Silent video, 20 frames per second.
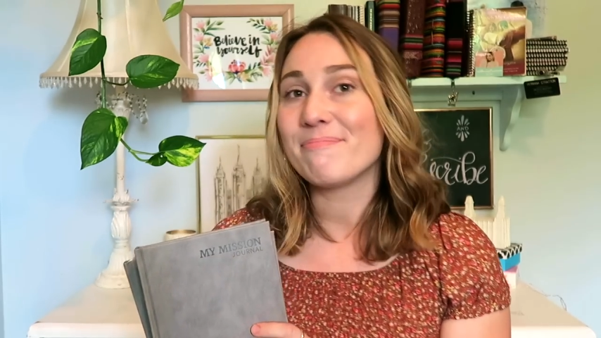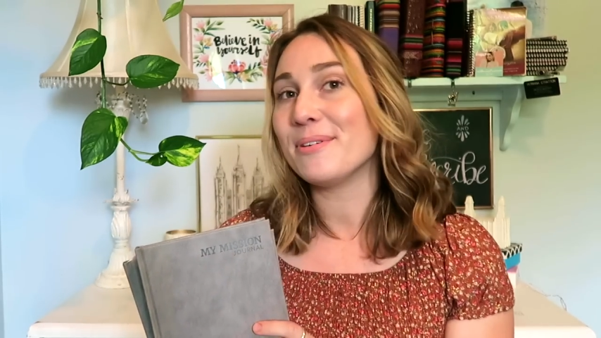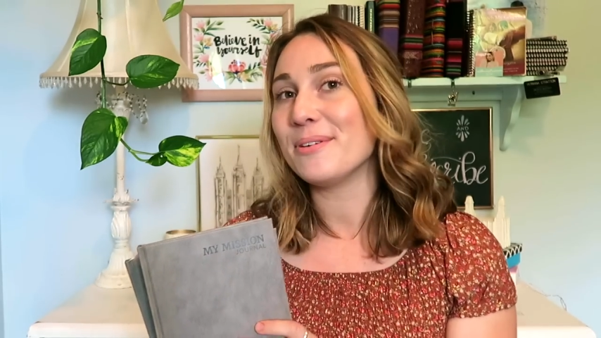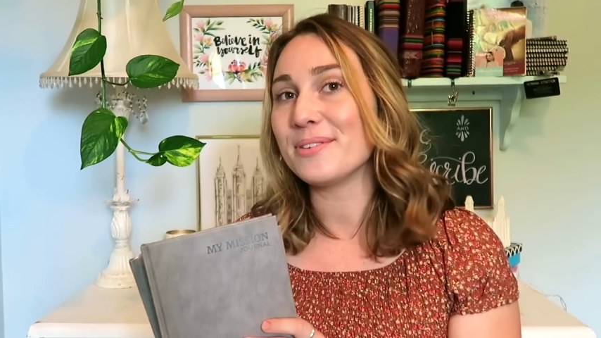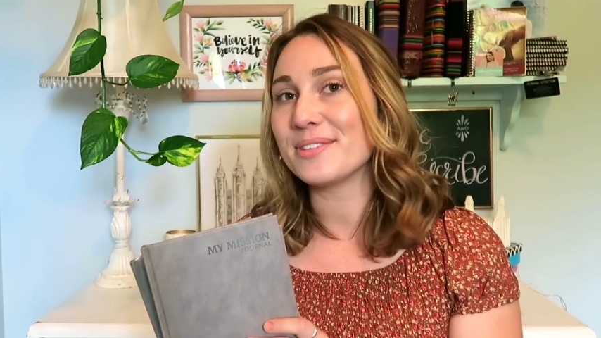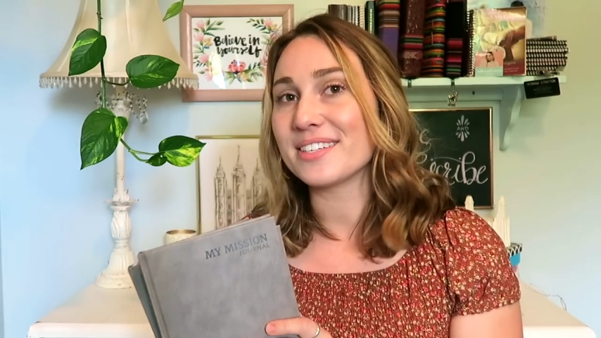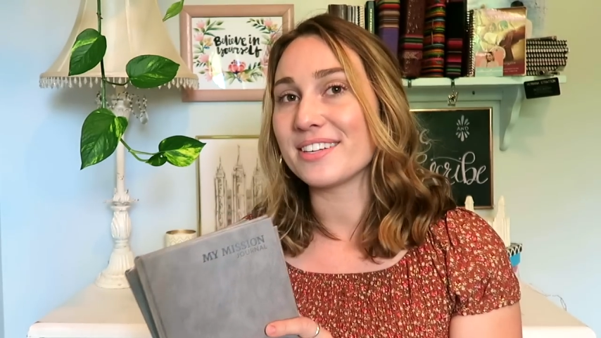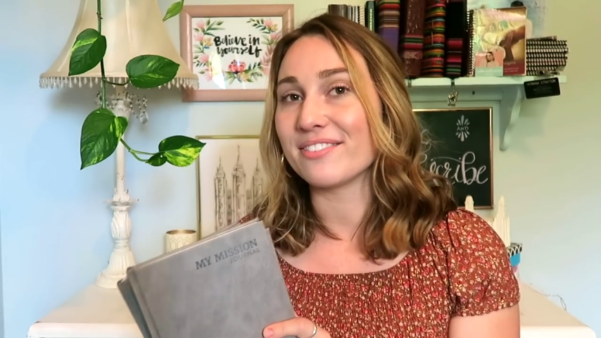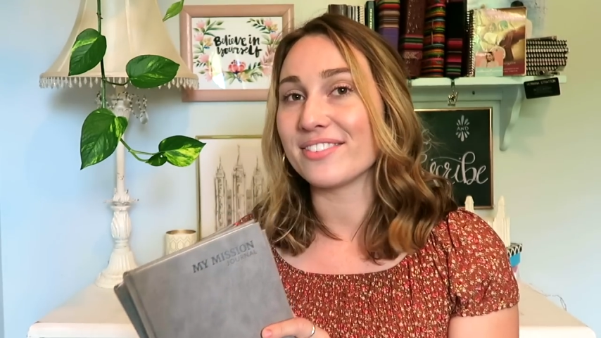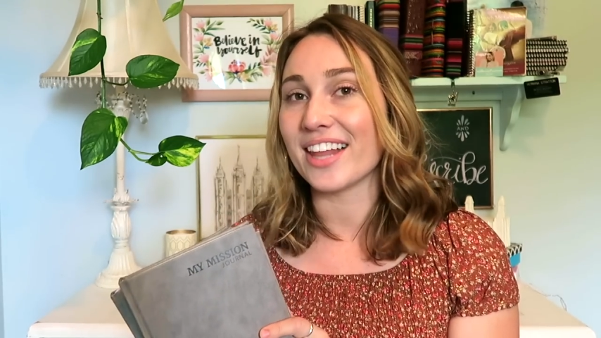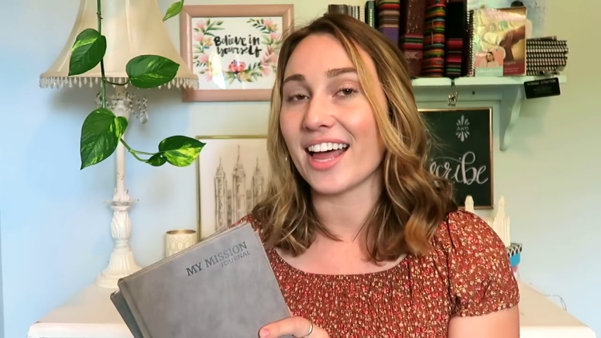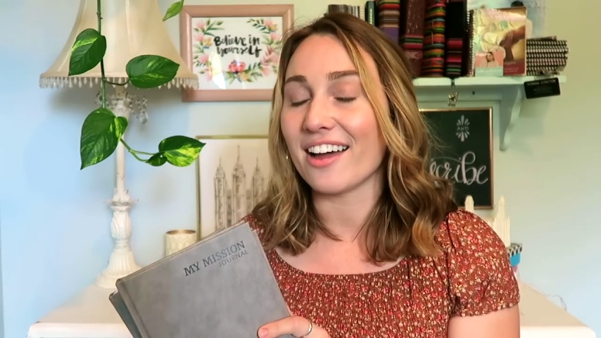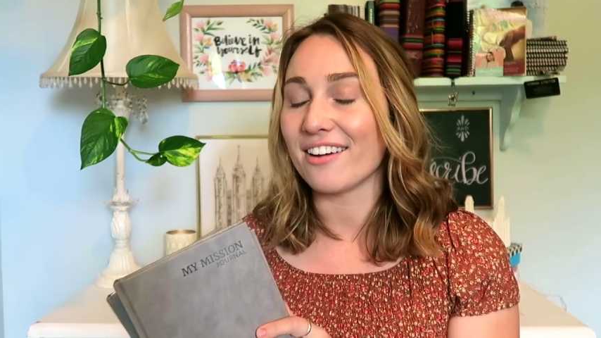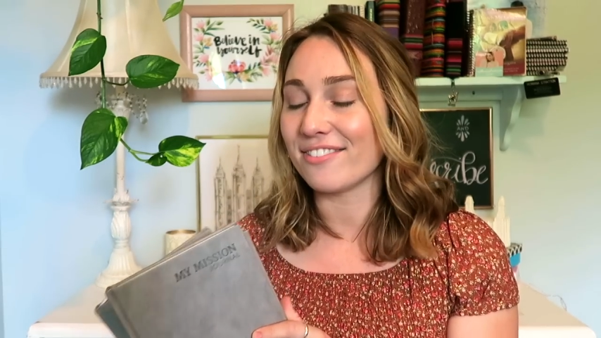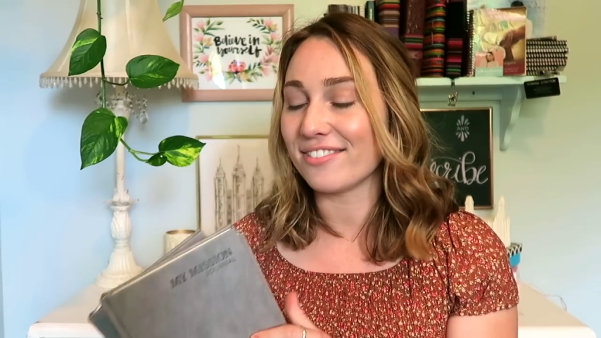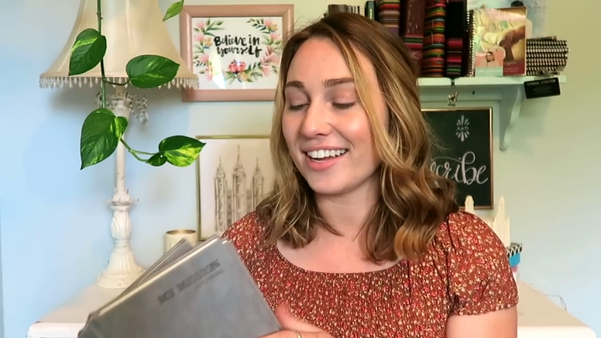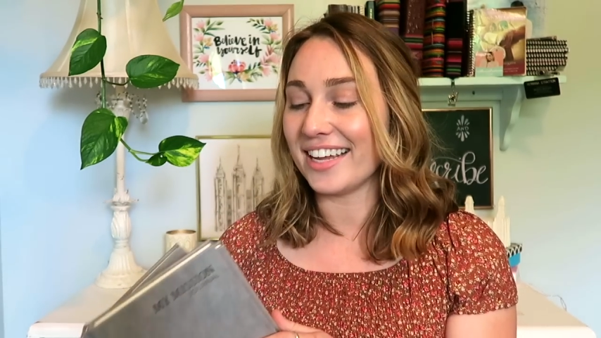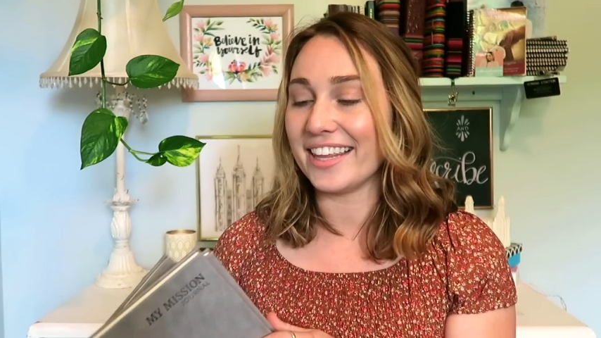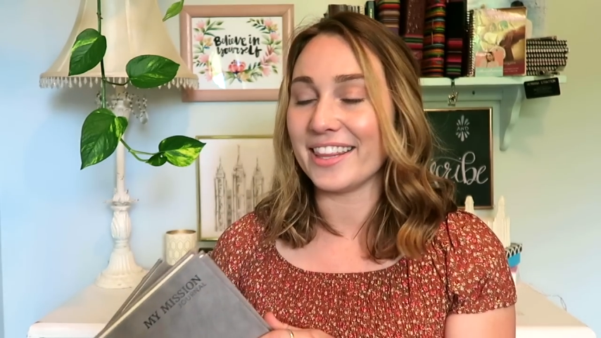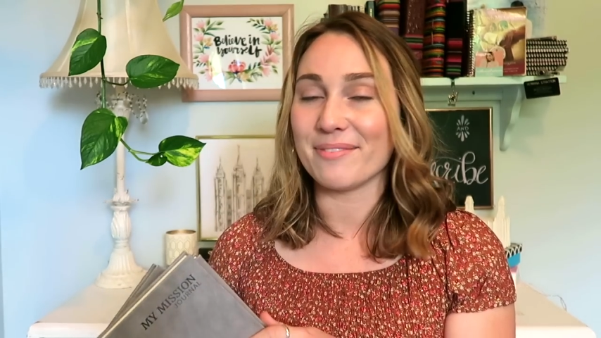boost of
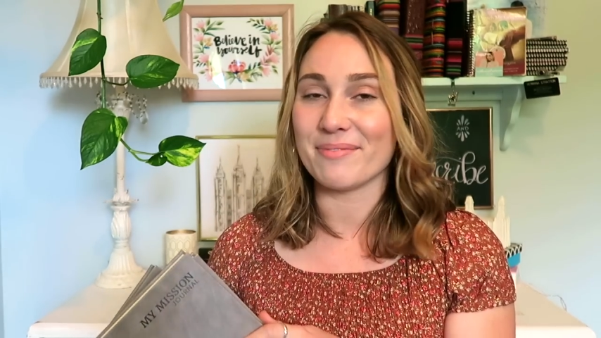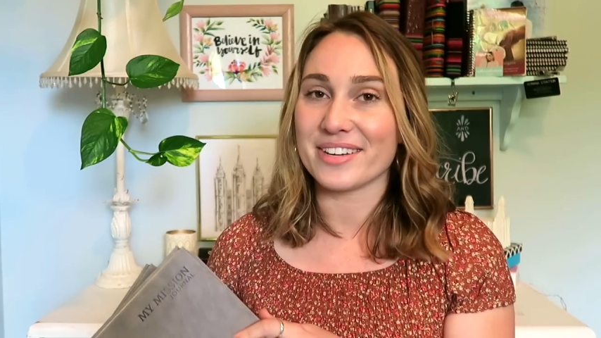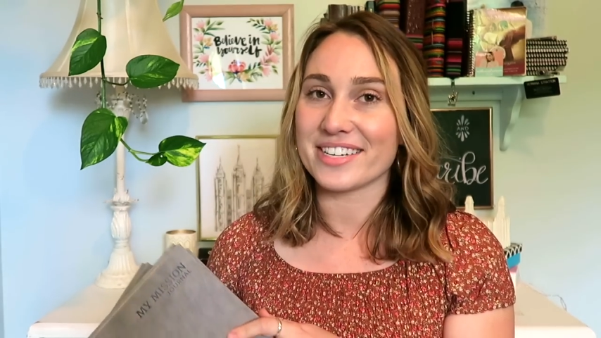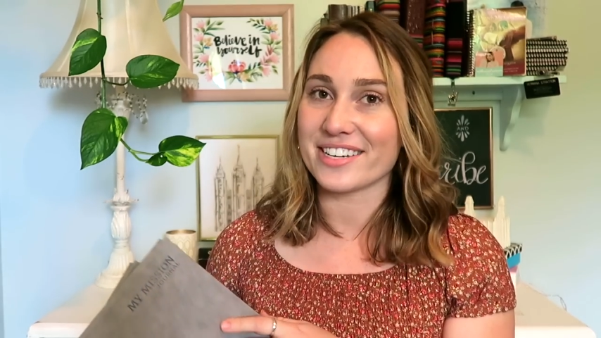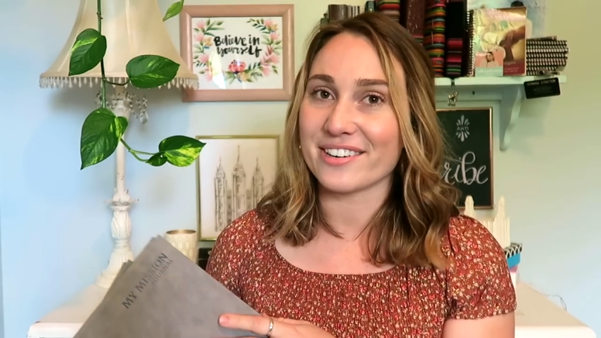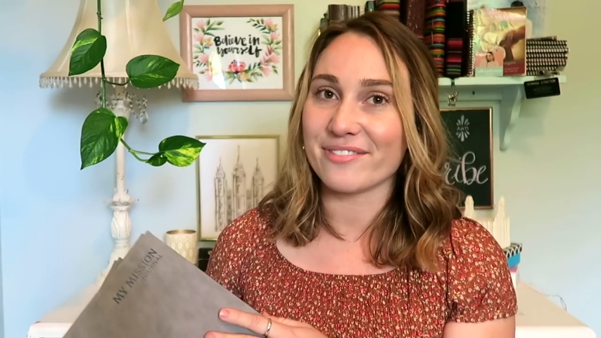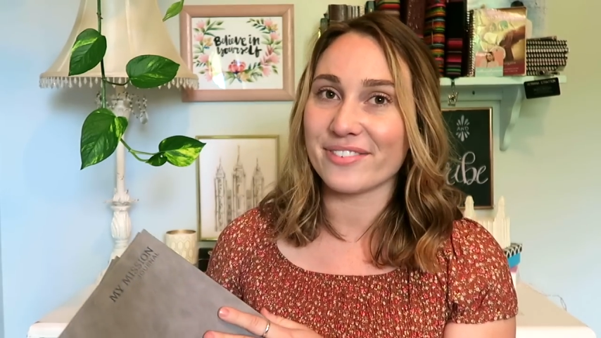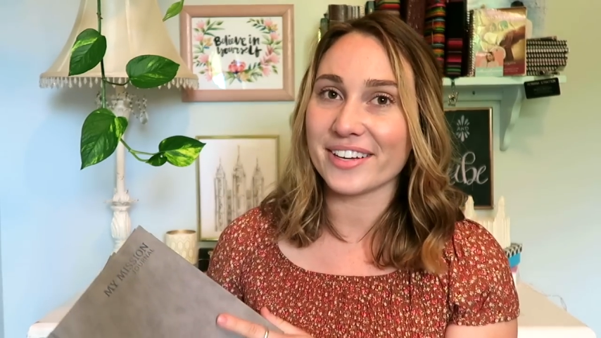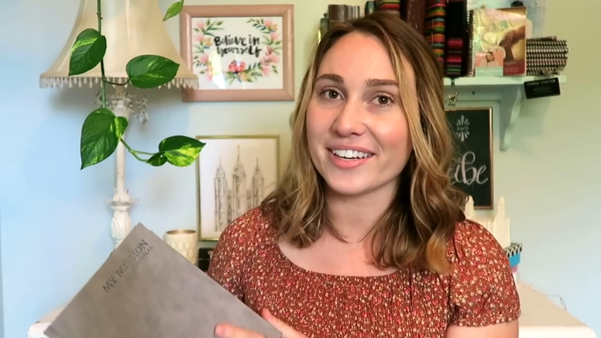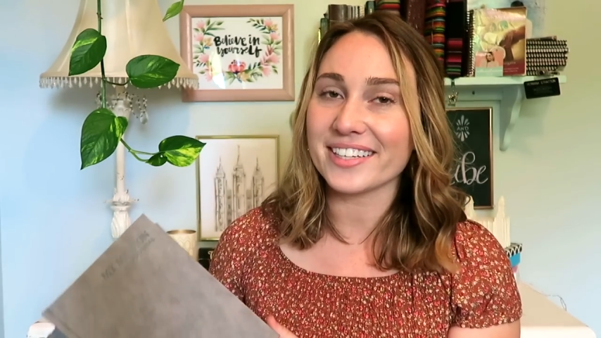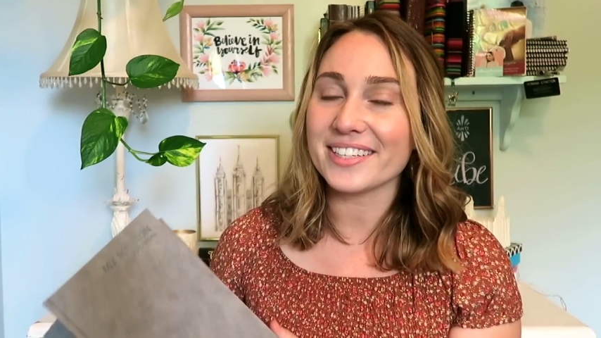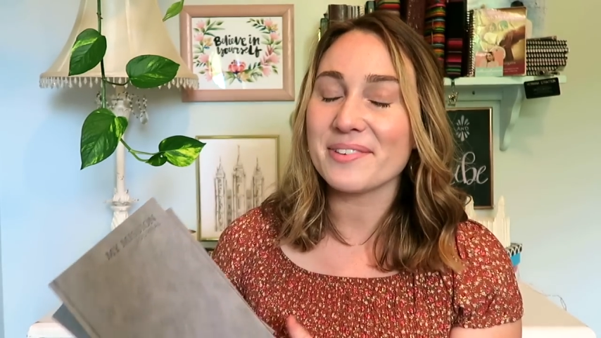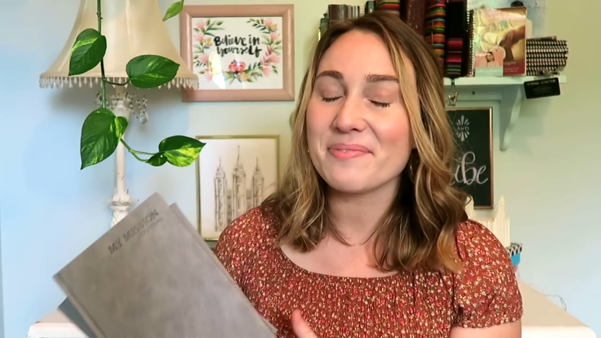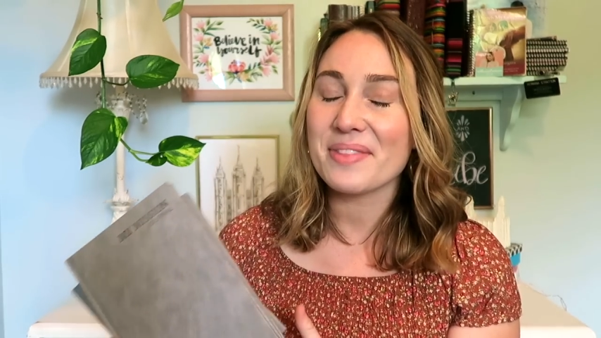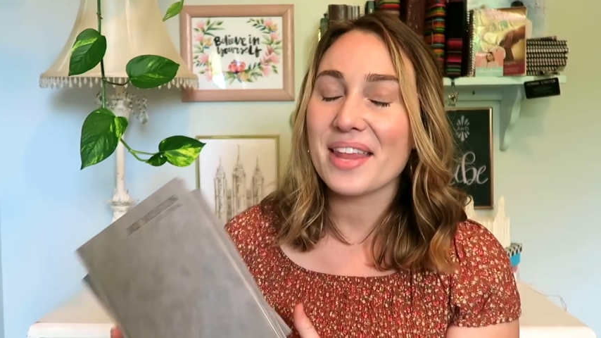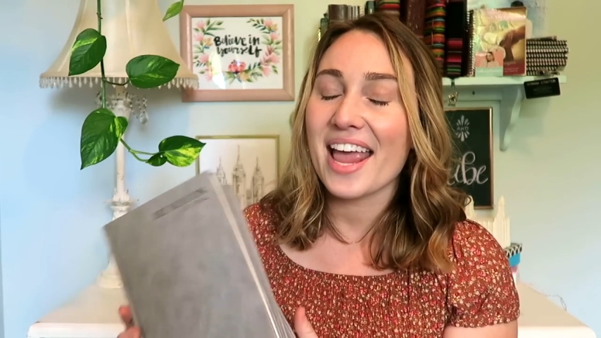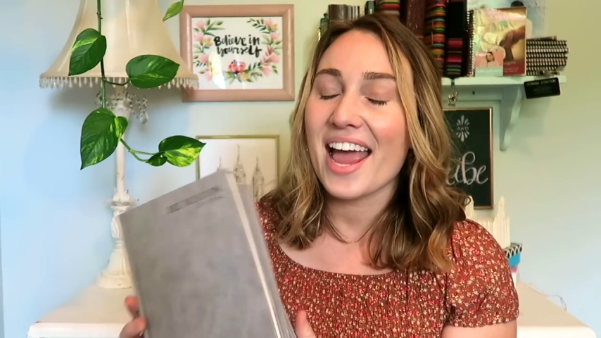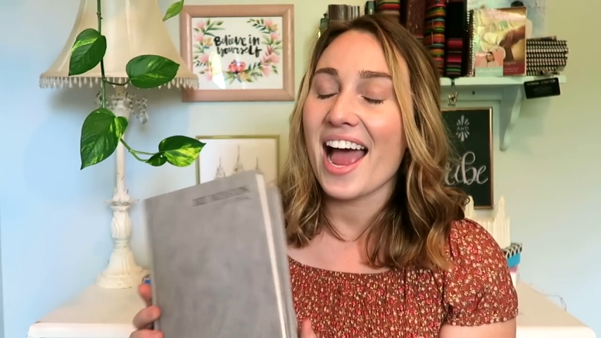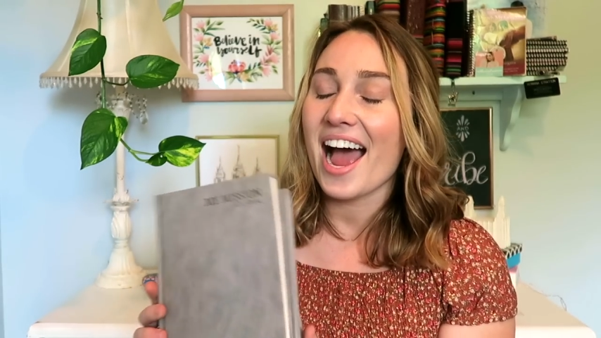love in the mission field.